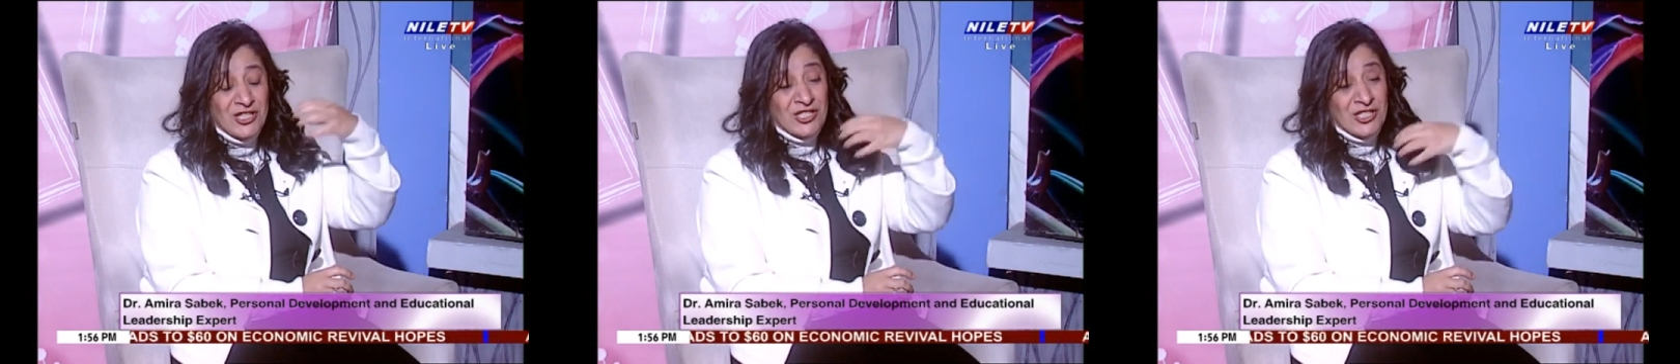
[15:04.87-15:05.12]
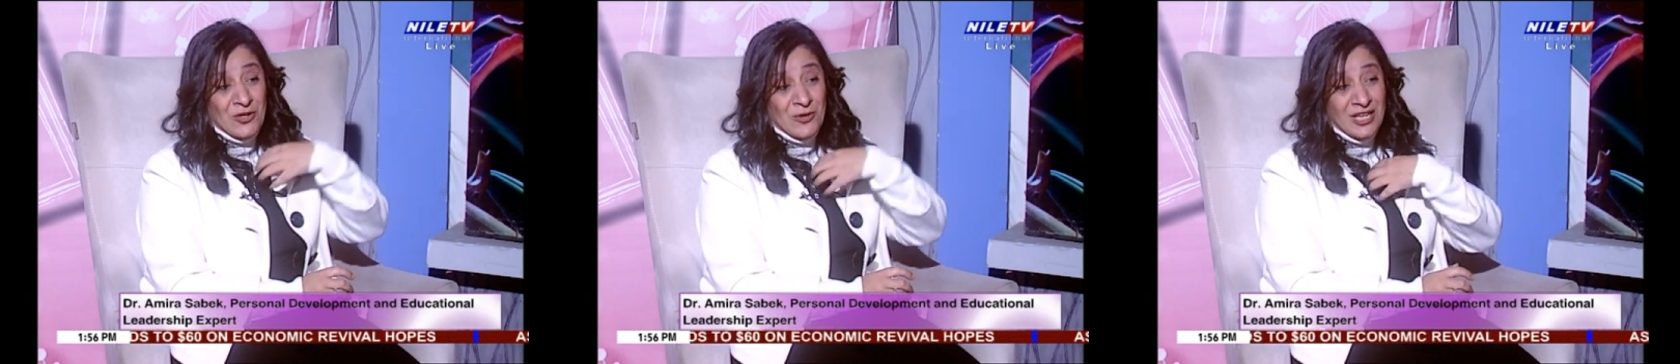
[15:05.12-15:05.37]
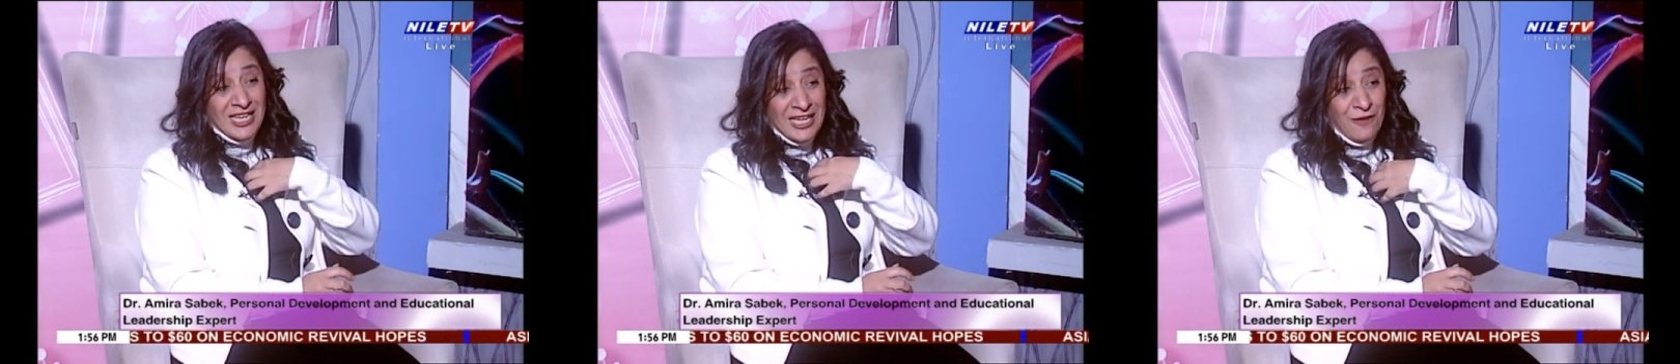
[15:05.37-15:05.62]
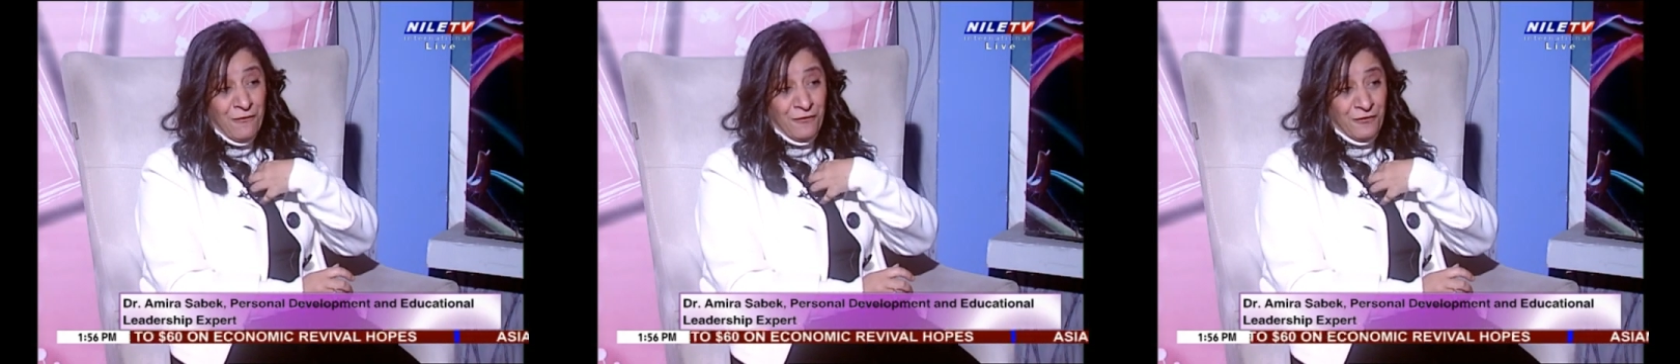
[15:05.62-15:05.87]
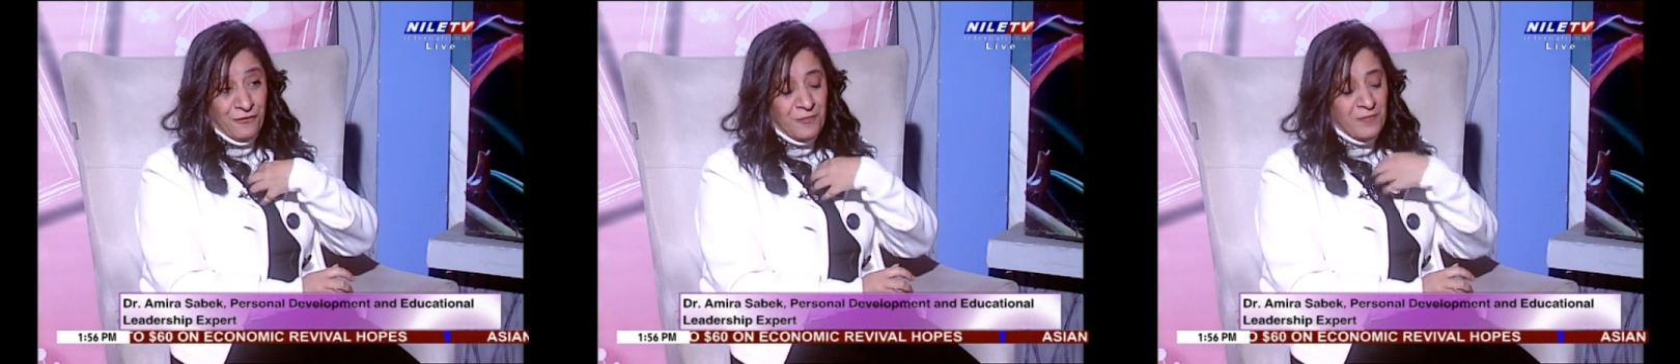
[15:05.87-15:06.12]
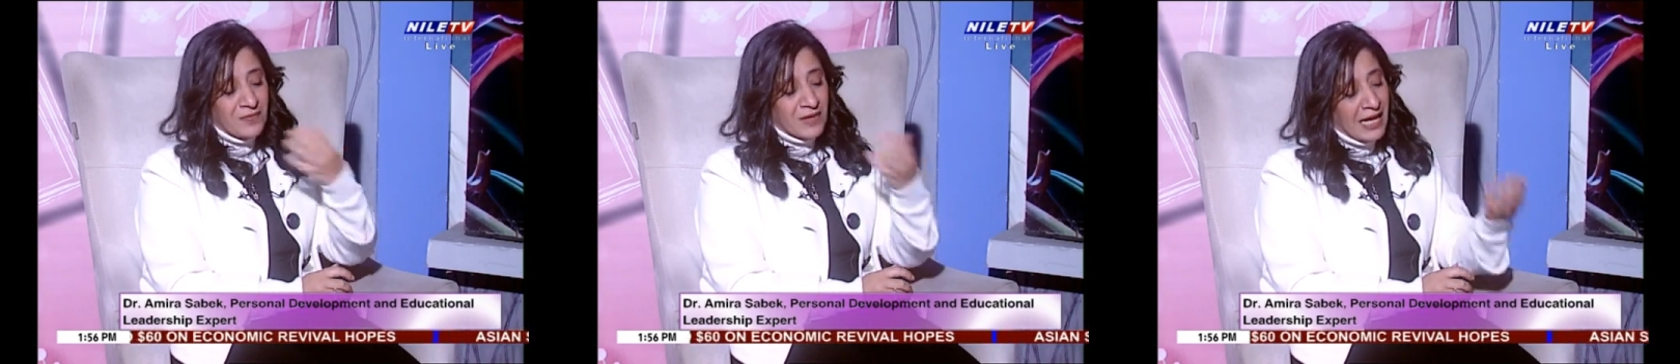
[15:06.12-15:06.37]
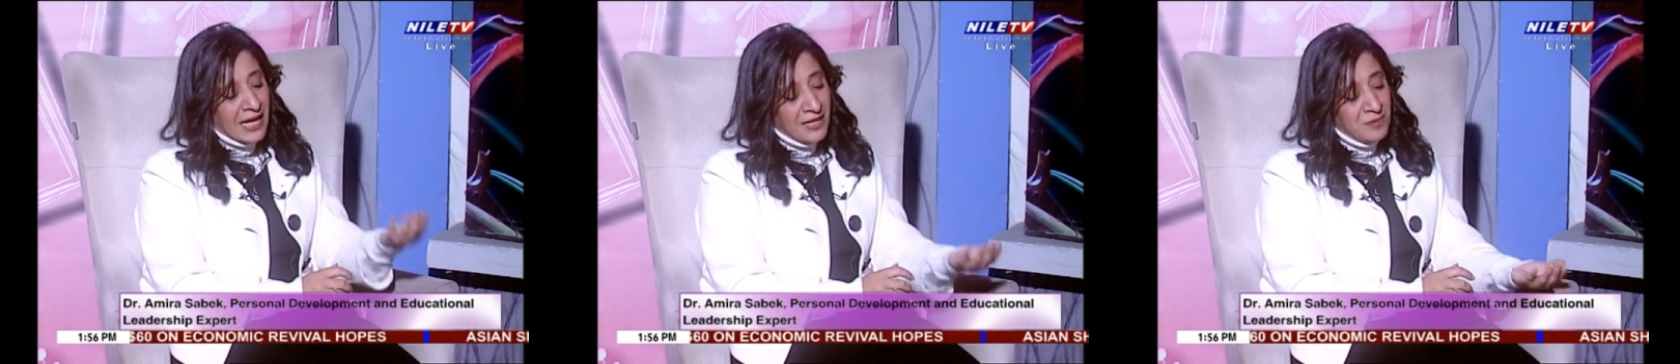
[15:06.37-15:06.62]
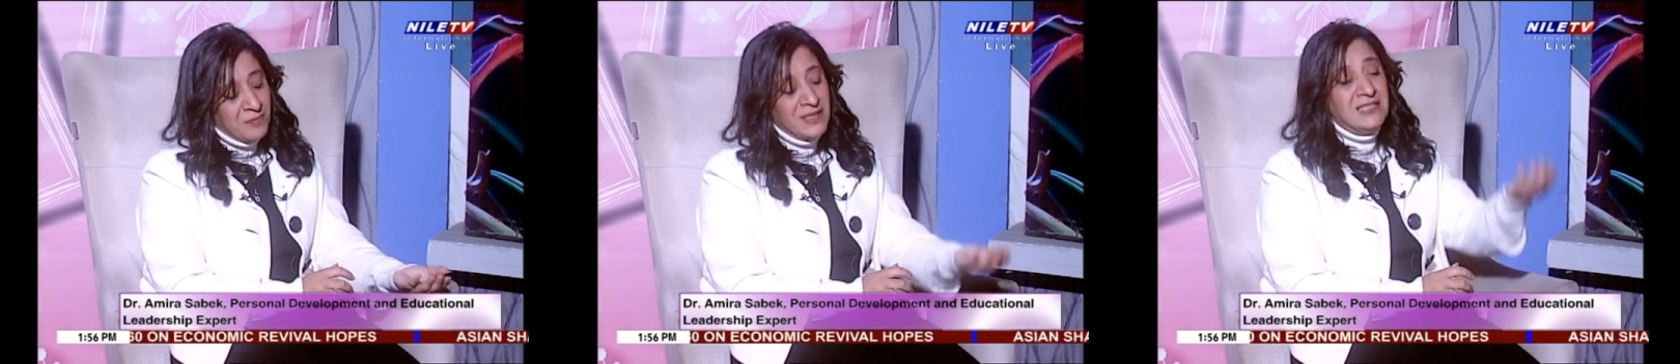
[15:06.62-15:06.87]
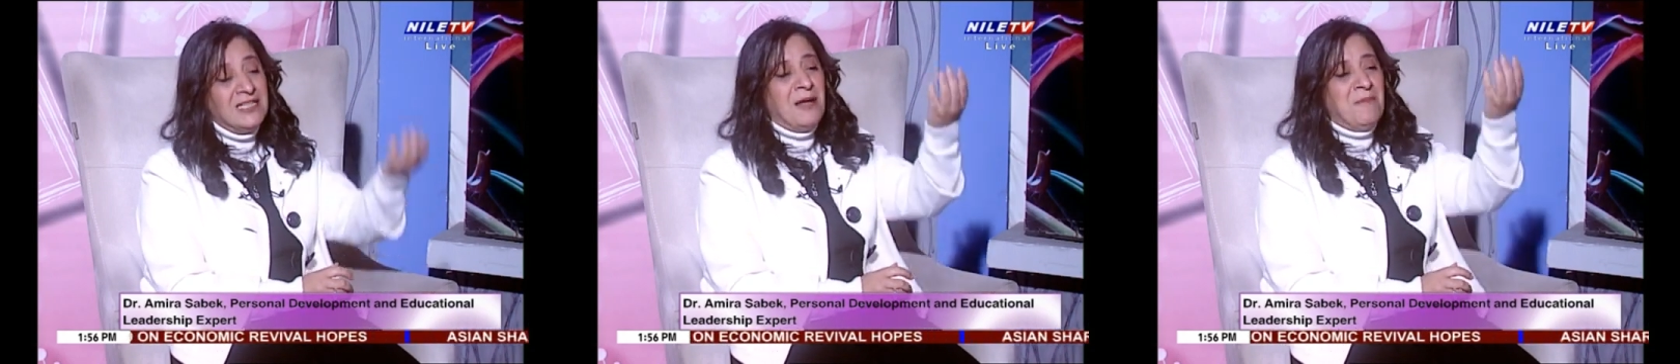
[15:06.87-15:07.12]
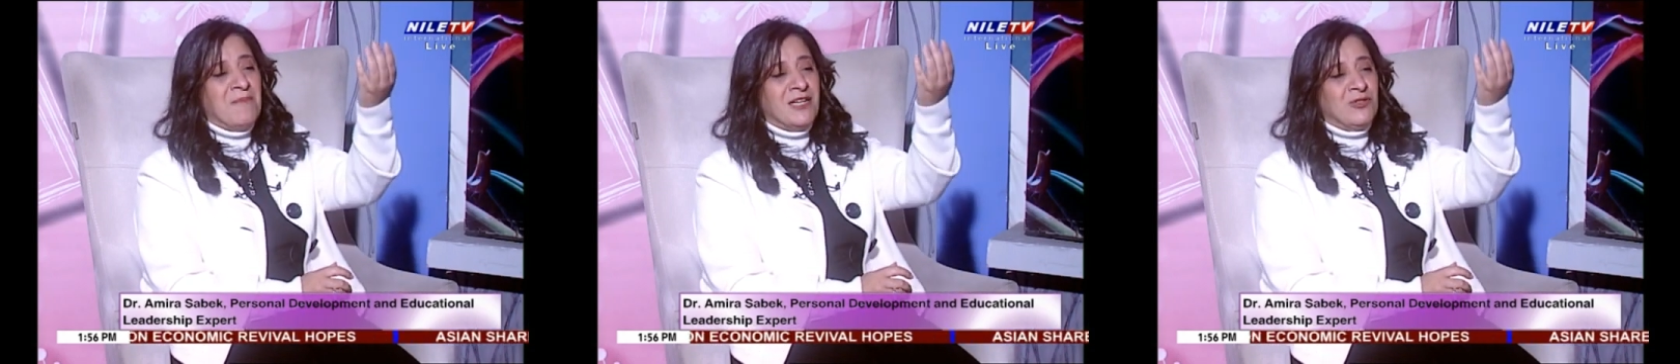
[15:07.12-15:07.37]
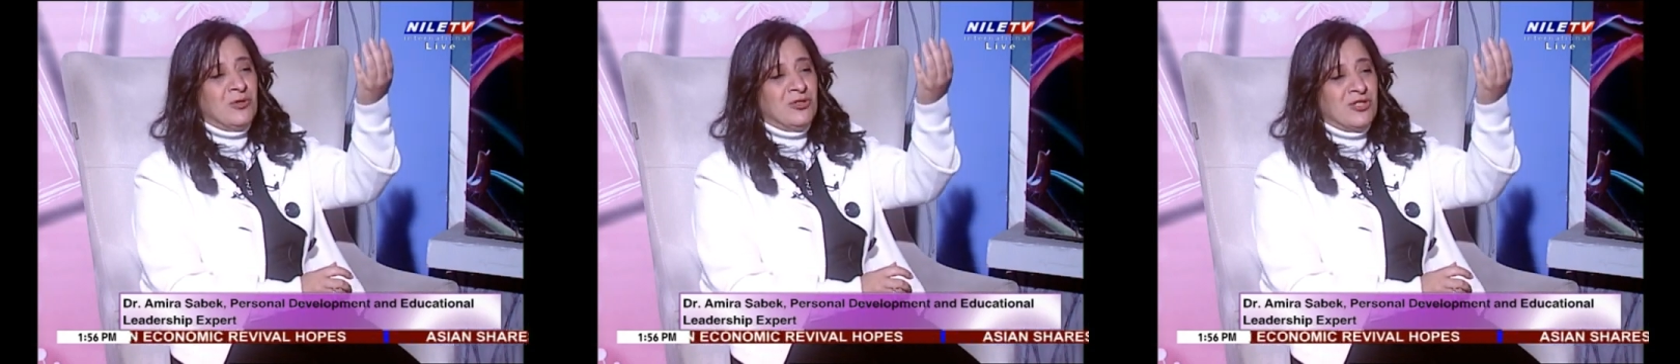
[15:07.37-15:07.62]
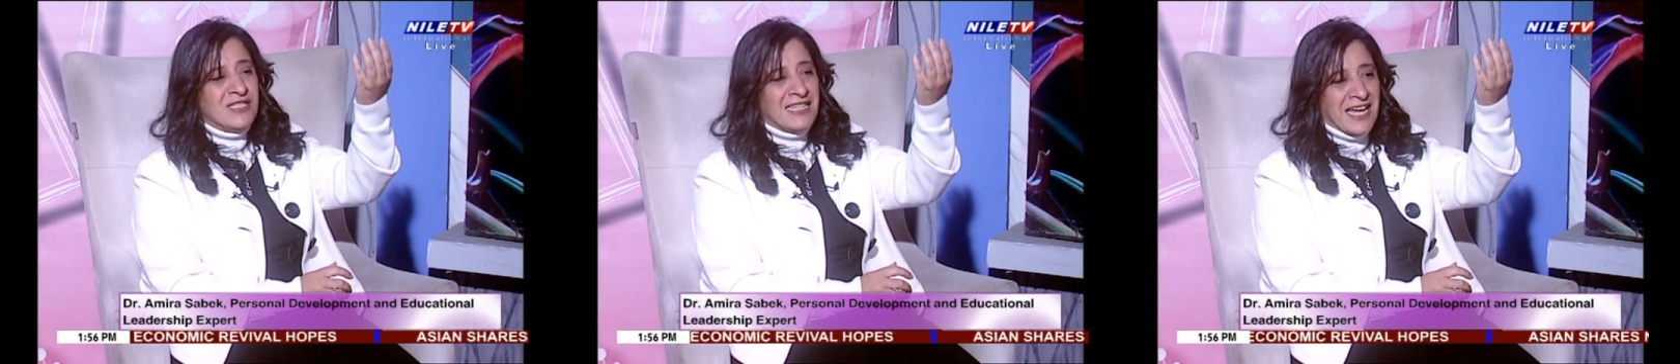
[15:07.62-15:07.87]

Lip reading: So if I build up my daughter's